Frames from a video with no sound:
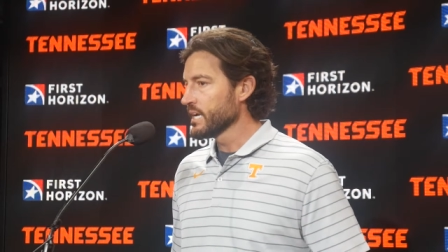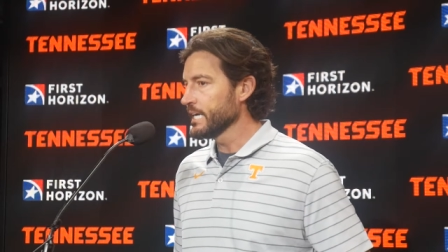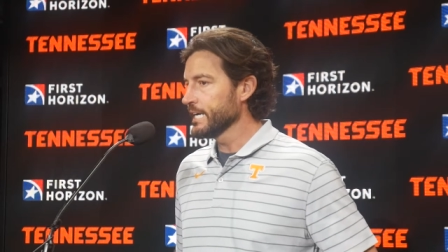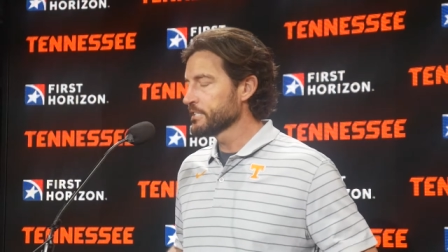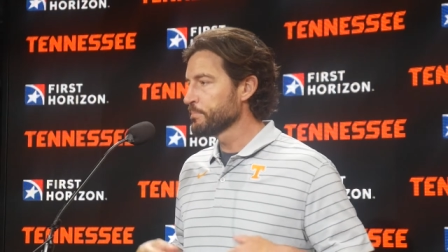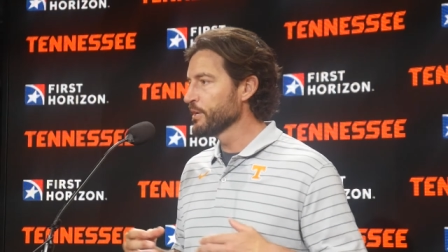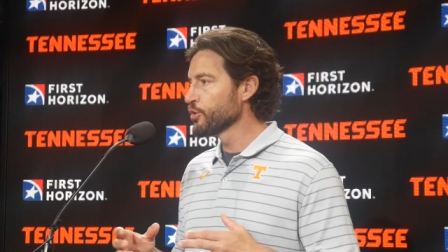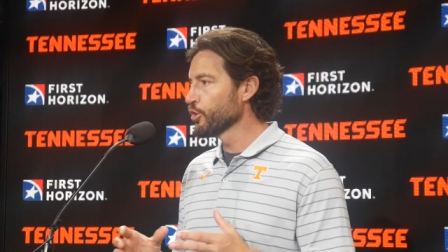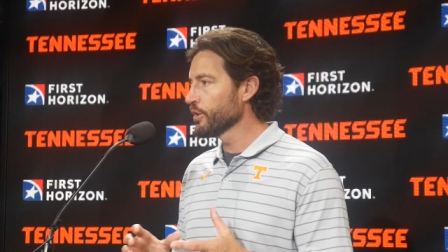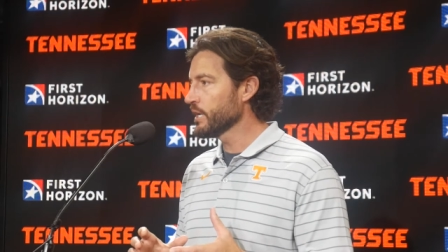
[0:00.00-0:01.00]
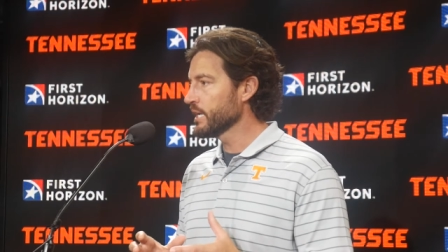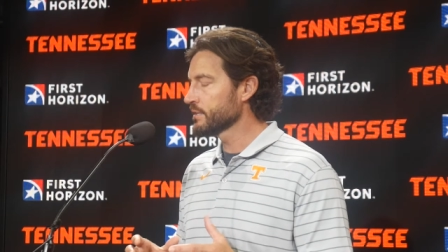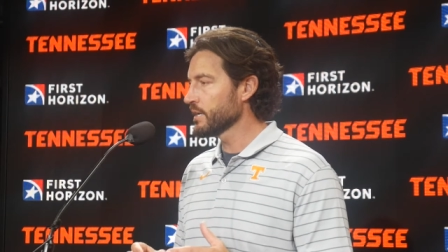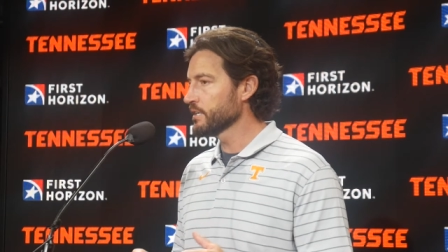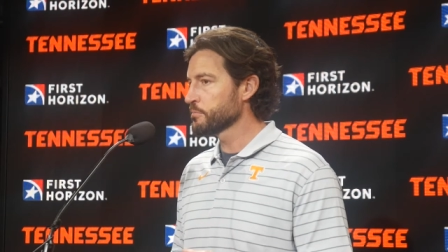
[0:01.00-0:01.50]
It's been good.
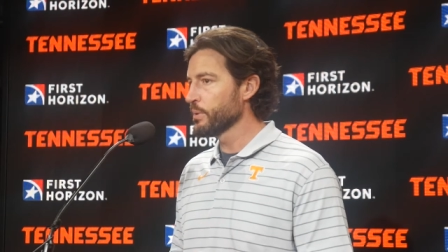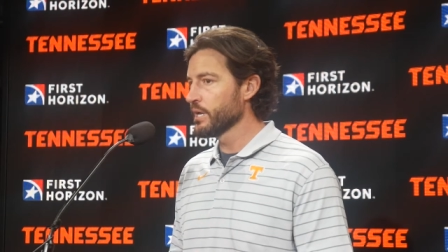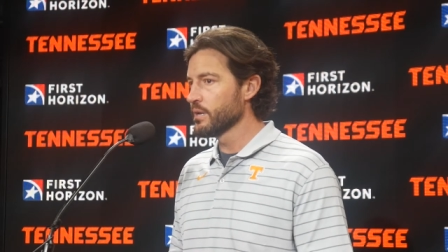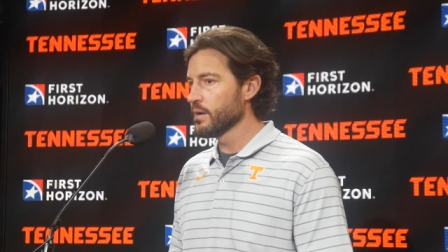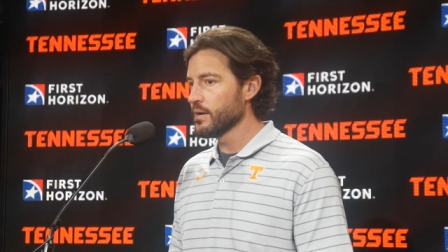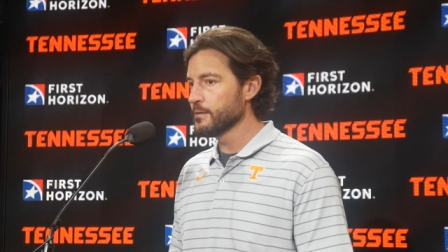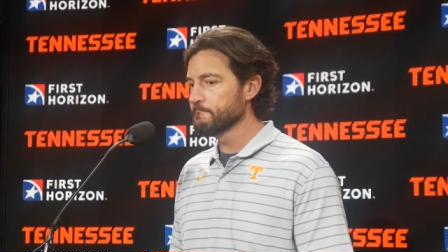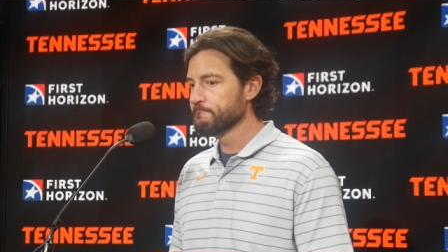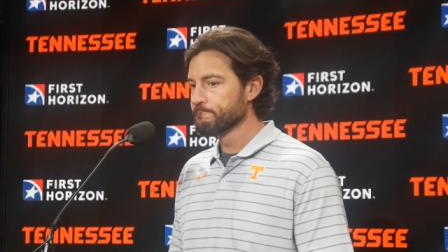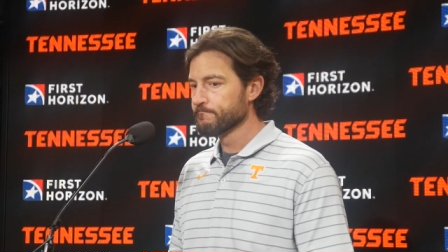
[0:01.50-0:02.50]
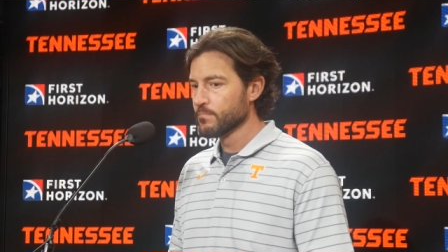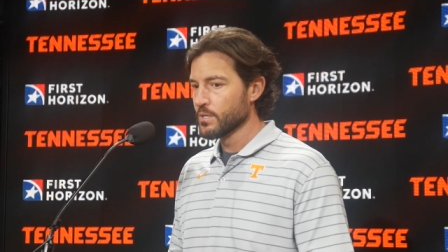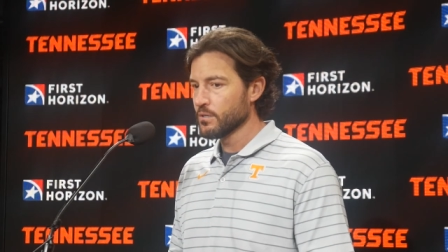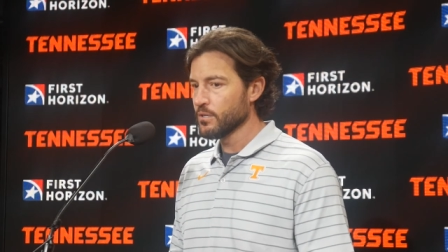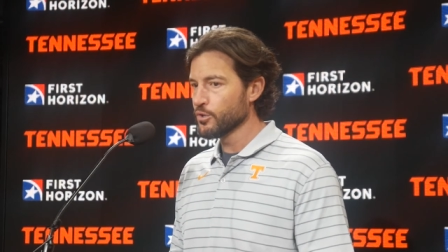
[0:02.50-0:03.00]
It's been
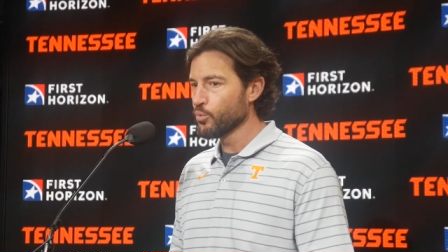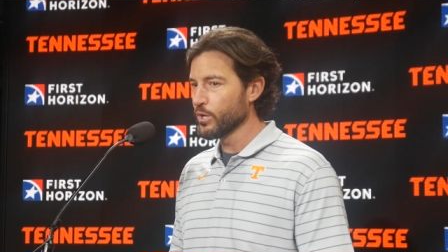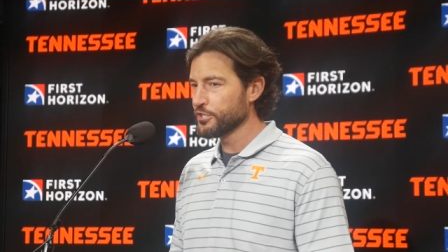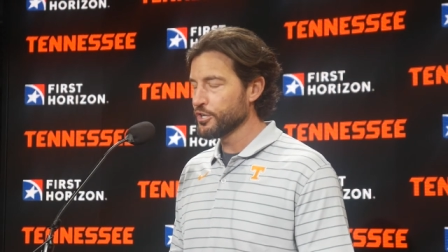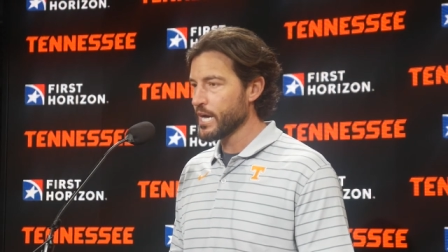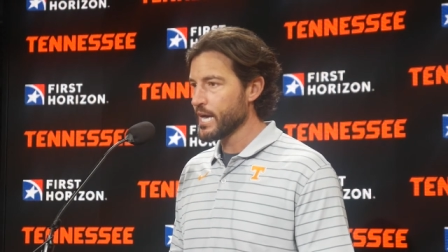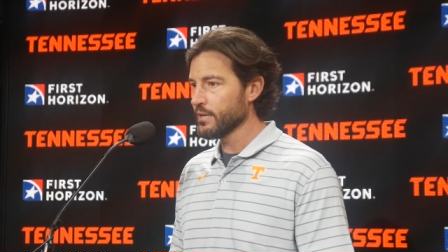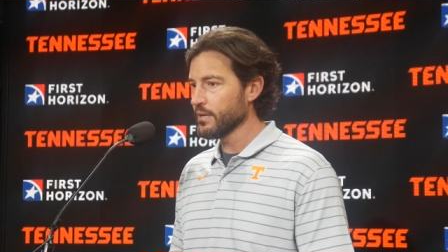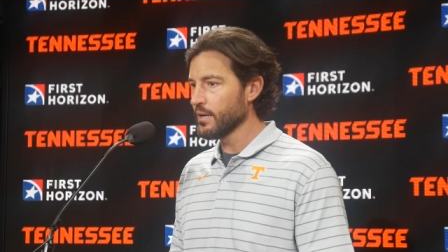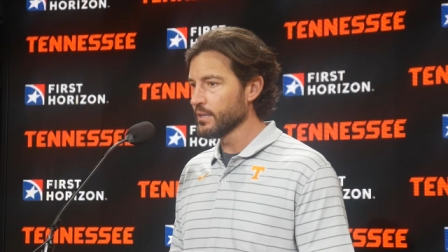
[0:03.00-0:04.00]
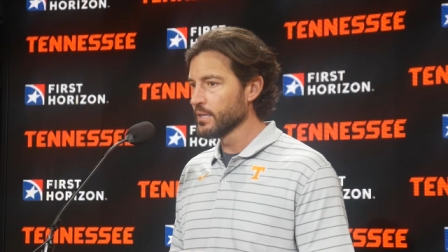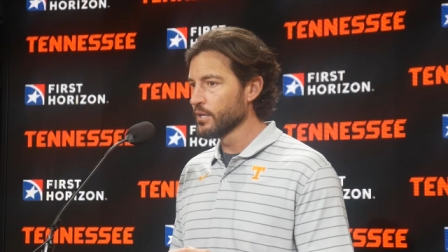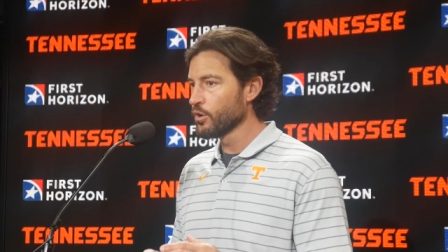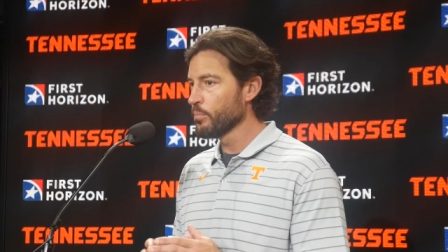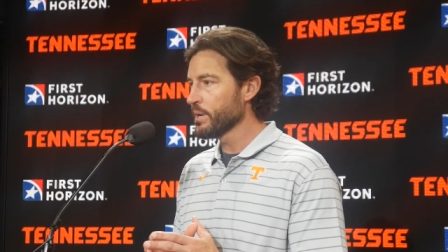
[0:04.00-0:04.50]
you wish you had a
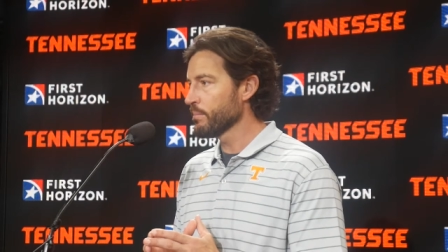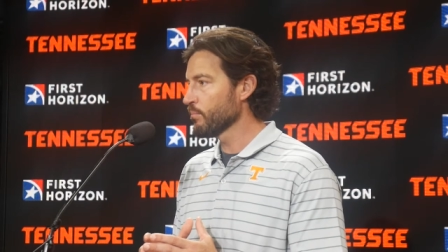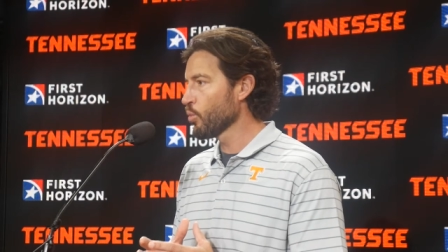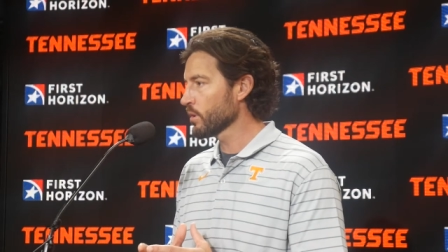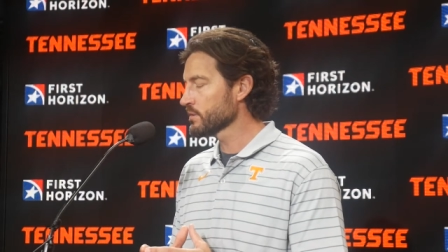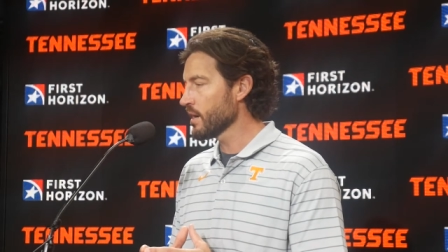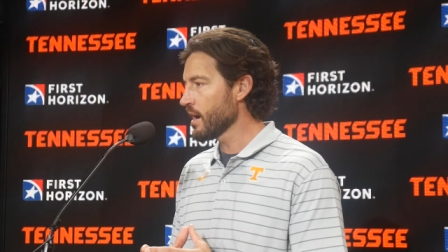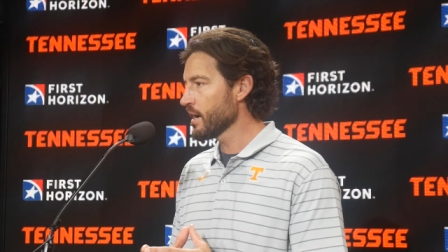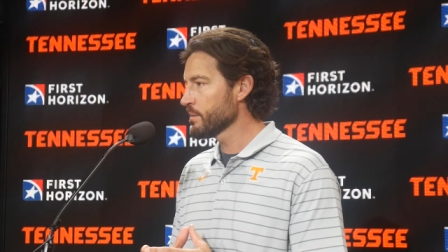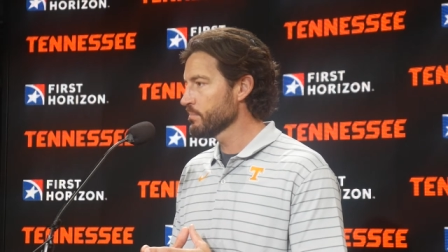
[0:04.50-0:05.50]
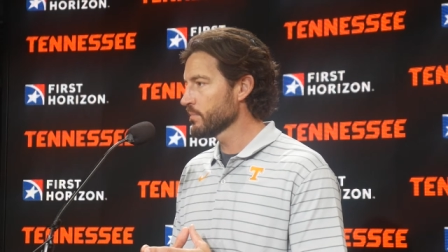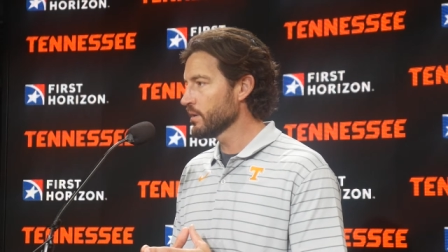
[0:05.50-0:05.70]
little bit more time.